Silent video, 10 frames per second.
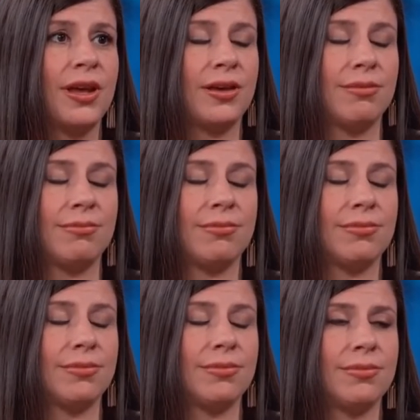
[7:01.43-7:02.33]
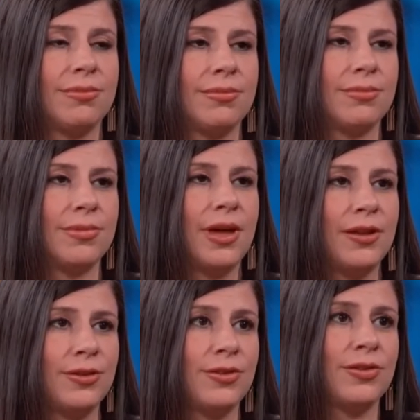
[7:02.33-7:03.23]
I
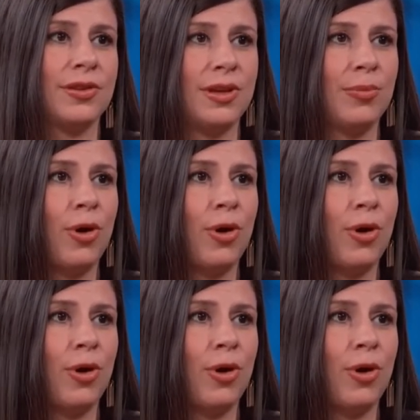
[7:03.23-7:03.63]
had to sleep